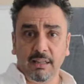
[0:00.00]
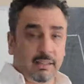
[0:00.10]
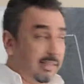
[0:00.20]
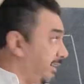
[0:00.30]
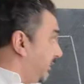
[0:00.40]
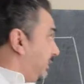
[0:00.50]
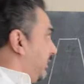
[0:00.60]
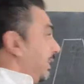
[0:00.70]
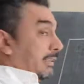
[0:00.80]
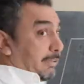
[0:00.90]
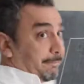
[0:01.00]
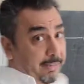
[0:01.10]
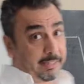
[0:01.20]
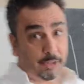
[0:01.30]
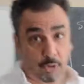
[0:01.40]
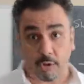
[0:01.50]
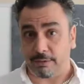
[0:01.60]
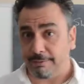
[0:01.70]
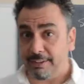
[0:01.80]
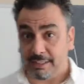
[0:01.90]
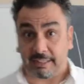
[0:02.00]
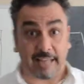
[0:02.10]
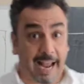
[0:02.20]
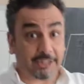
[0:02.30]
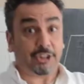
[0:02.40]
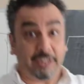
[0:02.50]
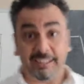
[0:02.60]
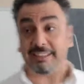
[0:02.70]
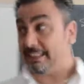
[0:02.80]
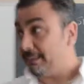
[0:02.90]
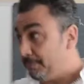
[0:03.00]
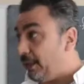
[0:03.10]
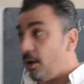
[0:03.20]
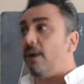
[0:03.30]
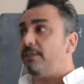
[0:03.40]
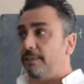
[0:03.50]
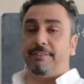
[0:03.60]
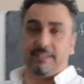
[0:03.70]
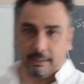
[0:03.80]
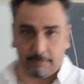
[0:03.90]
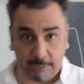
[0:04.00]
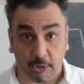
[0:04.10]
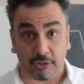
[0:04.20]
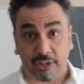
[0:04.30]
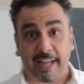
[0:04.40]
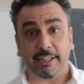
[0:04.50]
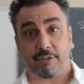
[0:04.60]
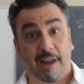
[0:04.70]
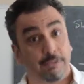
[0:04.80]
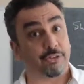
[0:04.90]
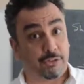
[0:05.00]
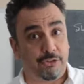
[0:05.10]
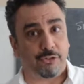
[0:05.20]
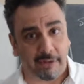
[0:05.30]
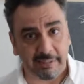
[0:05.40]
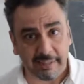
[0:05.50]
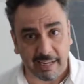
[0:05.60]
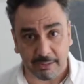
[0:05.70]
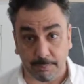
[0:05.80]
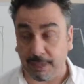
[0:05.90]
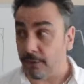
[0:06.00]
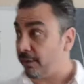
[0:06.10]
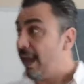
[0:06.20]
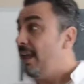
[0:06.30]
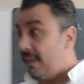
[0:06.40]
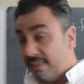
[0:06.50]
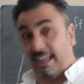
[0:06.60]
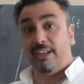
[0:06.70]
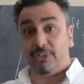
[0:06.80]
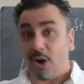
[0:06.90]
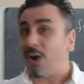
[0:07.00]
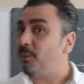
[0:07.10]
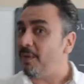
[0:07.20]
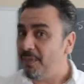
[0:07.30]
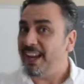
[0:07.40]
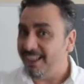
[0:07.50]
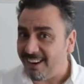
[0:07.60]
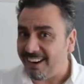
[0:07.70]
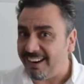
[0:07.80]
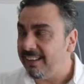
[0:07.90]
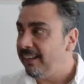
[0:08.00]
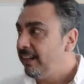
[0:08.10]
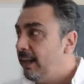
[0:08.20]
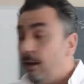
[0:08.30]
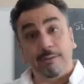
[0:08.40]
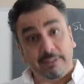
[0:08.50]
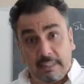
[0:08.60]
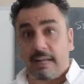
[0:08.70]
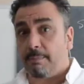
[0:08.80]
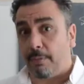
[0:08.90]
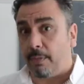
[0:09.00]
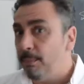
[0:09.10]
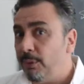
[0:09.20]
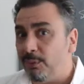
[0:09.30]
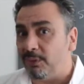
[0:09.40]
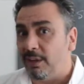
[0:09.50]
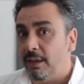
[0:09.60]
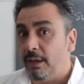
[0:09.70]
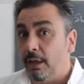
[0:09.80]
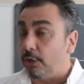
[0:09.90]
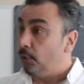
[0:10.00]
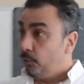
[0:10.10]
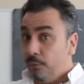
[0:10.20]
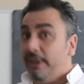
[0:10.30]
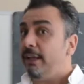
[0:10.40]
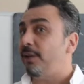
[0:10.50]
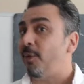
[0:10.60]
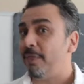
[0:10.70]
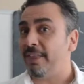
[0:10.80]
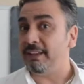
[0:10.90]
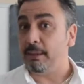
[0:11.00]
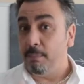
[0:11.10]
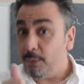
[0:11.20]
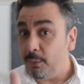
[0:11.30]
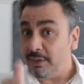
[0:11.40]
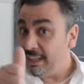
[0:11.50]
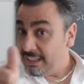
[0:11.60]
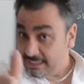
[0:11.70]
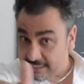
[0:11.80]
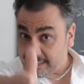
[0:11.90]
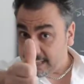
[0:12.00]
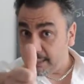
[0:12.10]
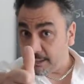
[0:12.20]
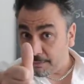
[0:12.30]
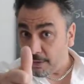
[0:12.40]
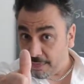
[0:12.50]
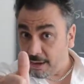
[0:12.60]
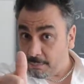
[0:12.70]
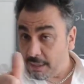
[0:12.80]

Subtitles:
Now this is not defying the laws of physics. Actually, this is because of physics, because light travels in straight lines, because things are what they are. For example, the moon. You really don't think the moon is the size of your thumb,